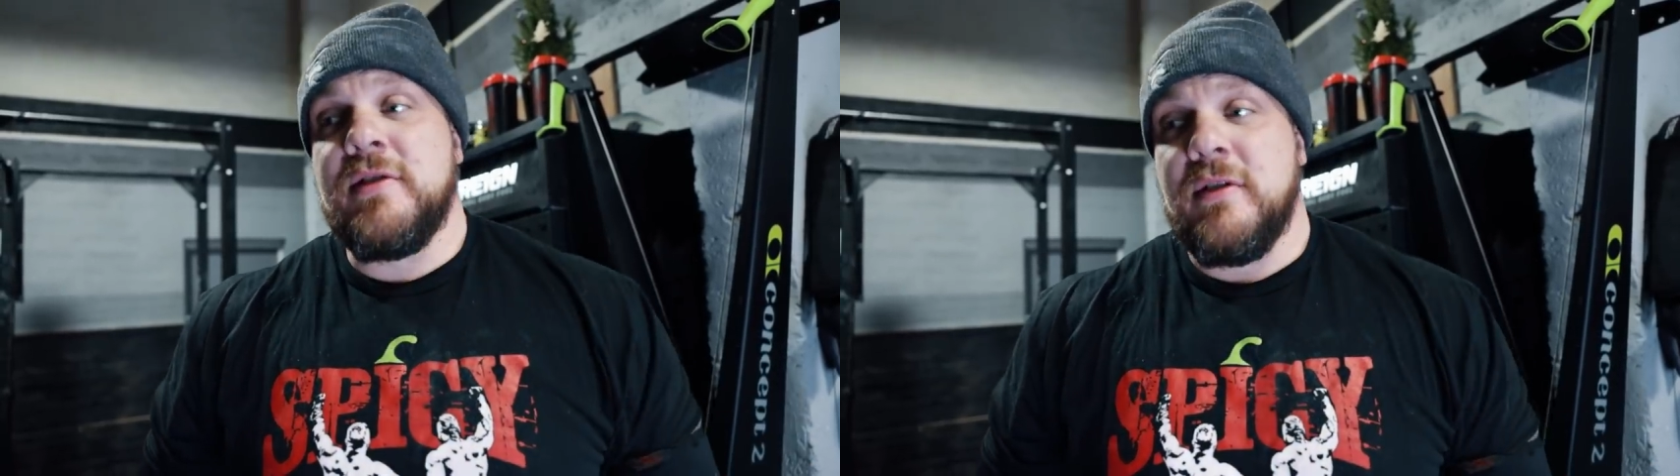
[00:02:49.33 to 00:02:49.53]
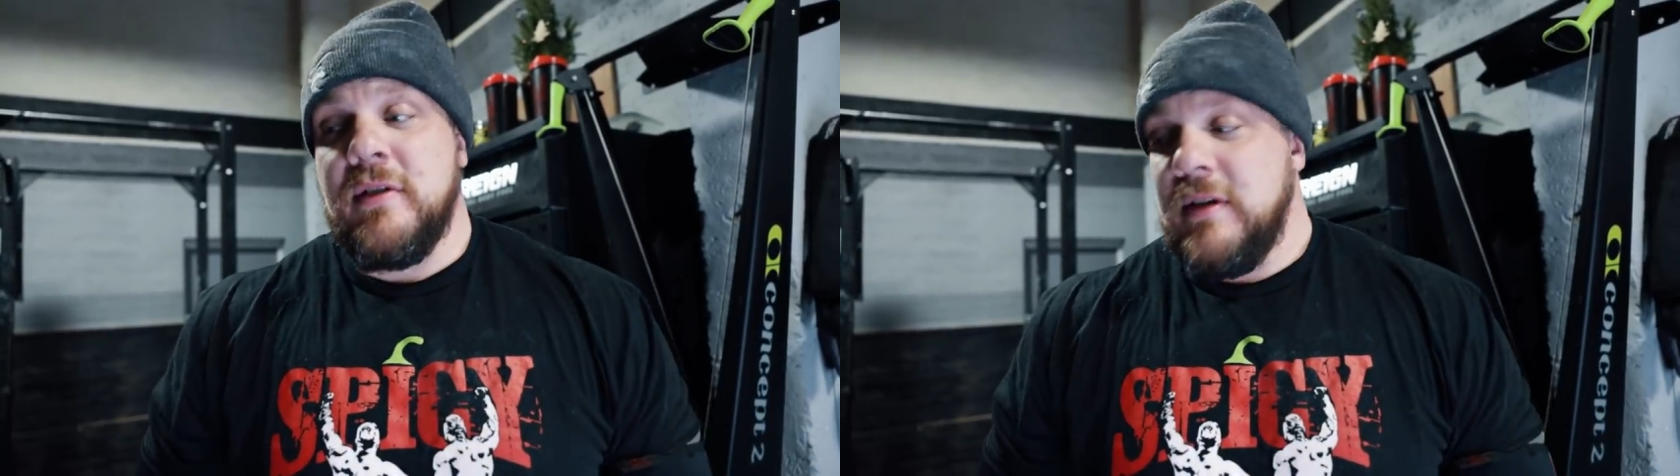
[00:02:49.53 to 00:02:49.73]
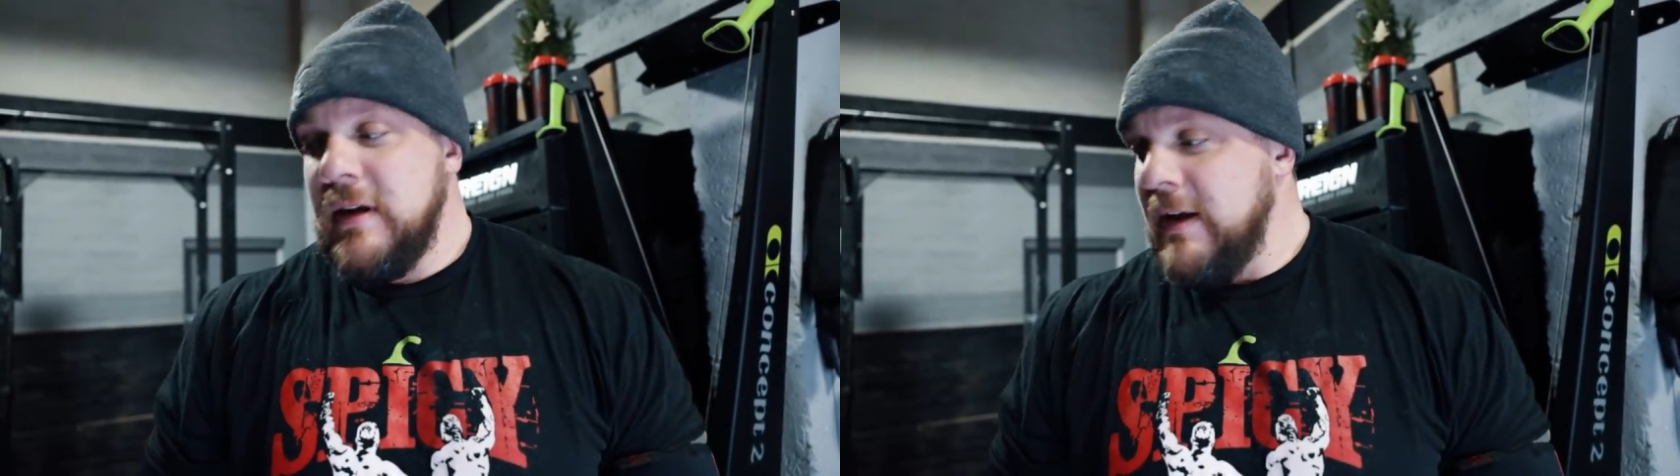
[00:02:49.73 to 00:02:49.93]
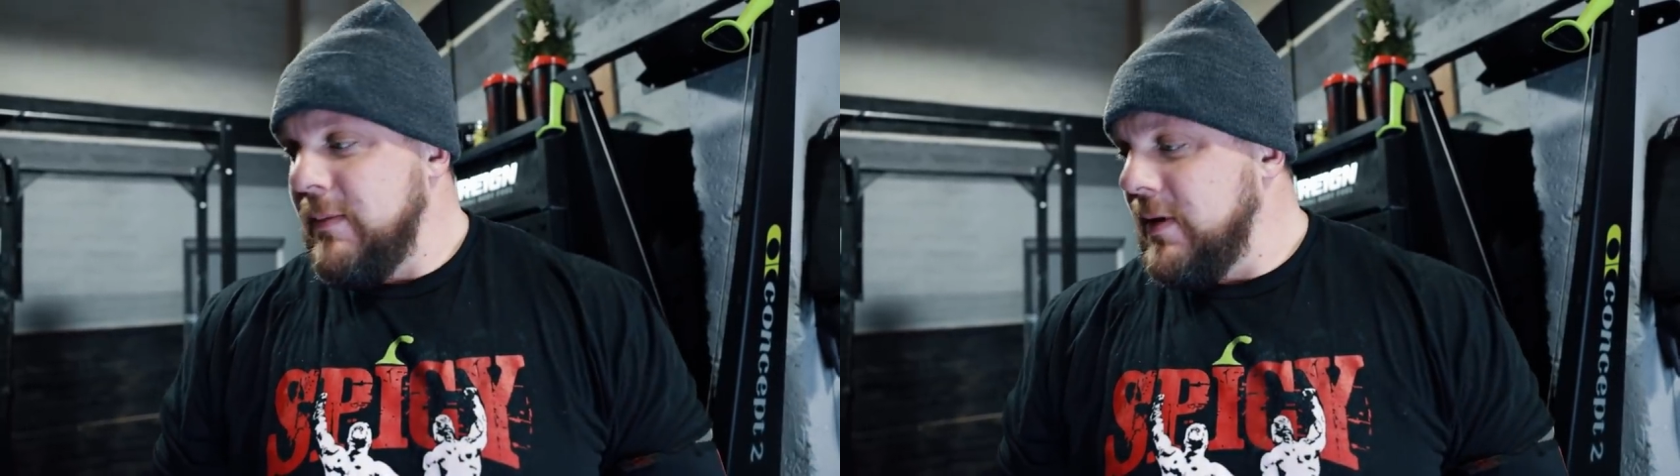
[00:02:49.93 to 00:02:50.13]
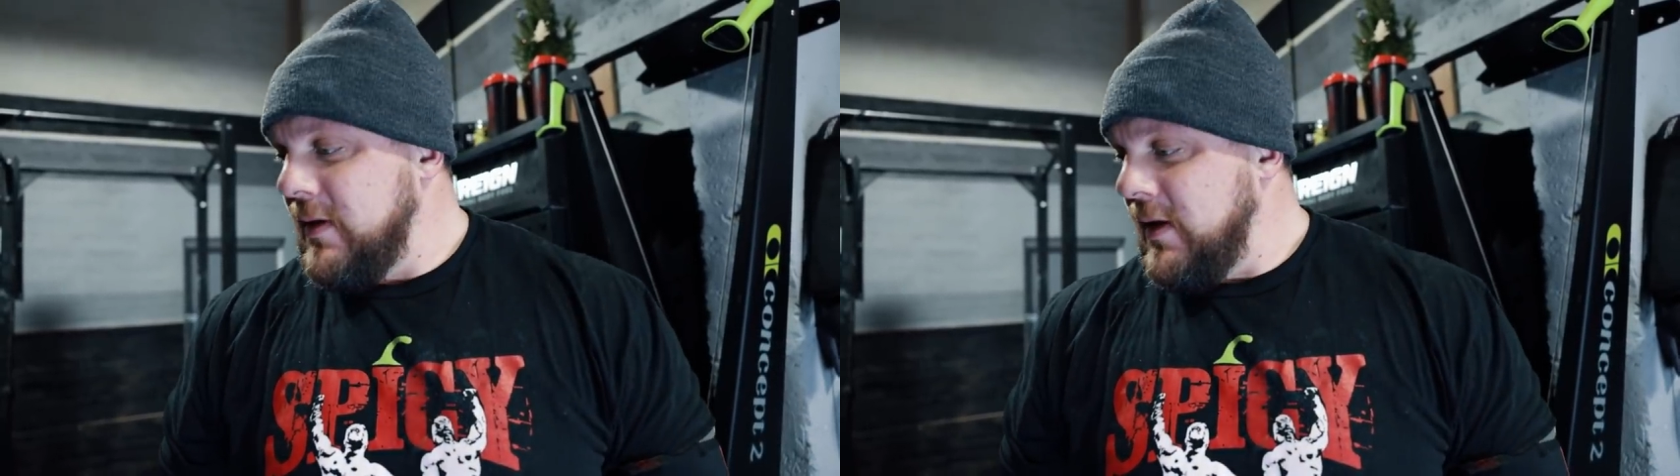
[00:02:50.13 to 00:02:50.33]
So
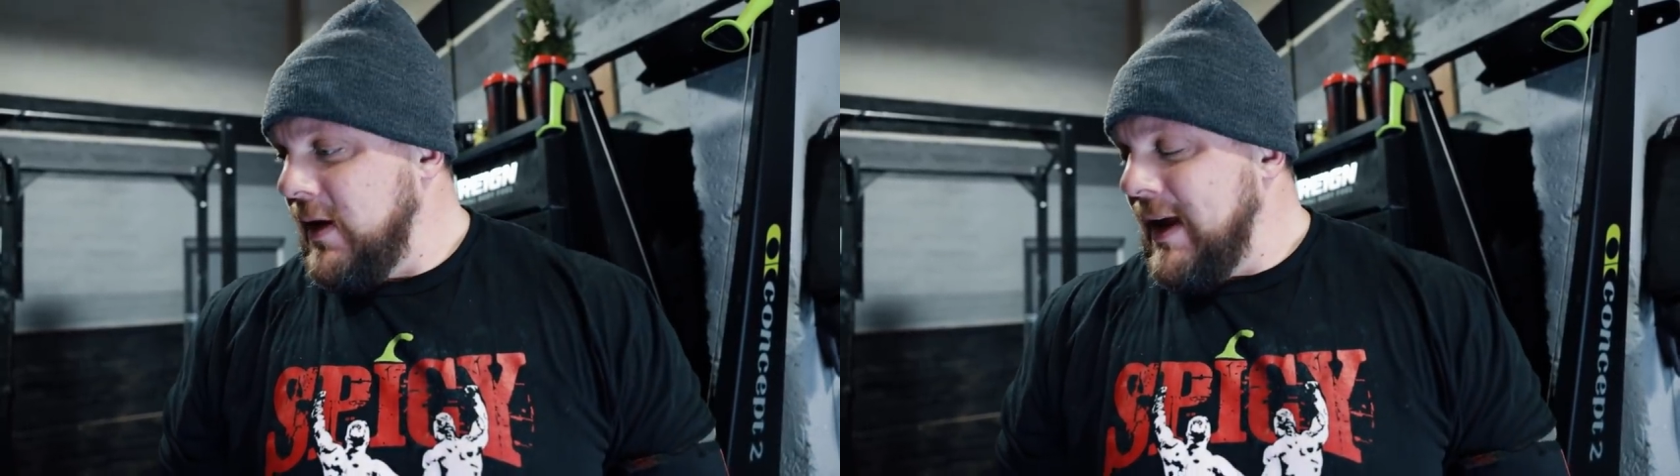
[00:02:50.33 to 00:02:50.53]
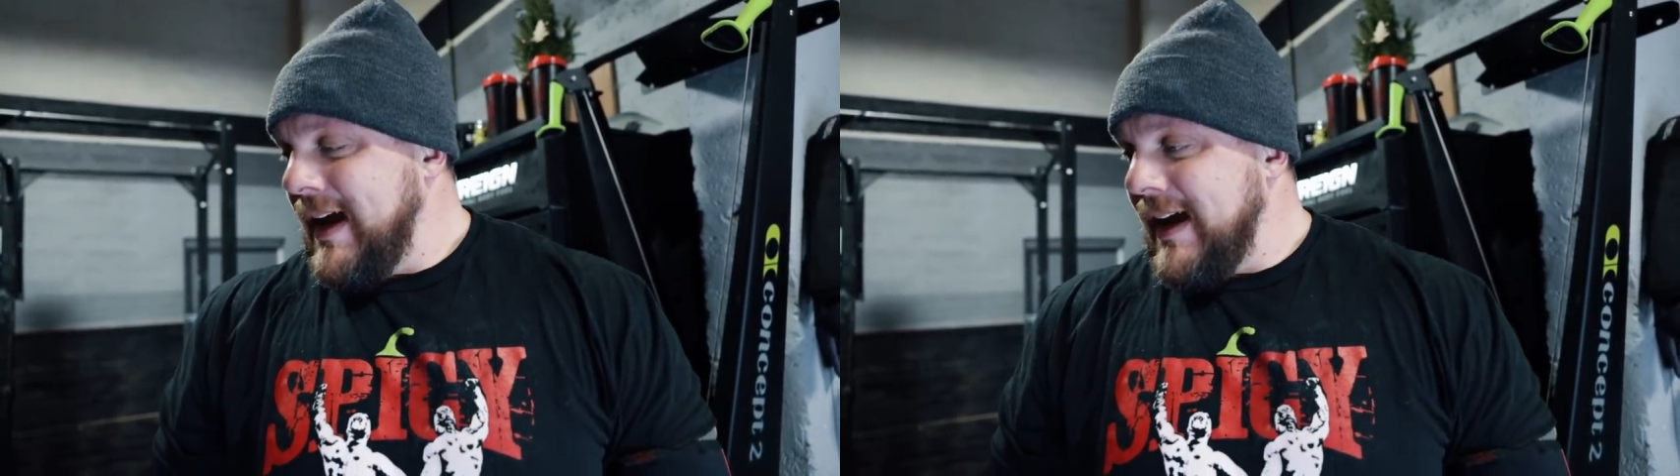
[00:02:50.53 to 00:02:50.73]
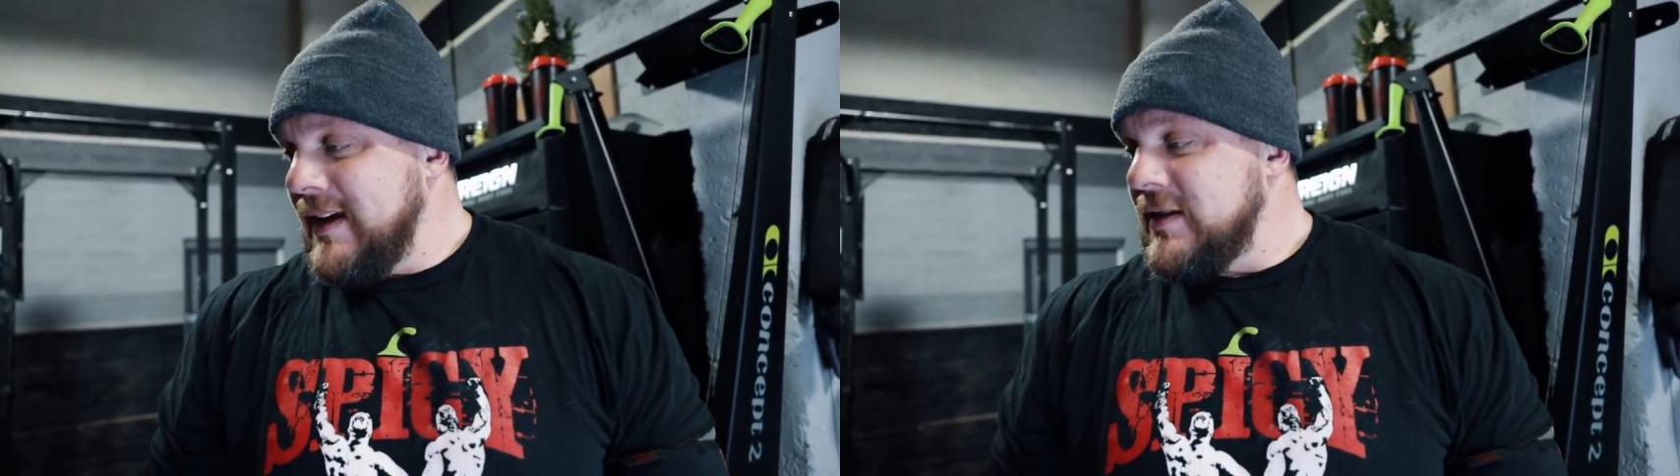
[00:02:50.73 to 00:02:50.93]
um, I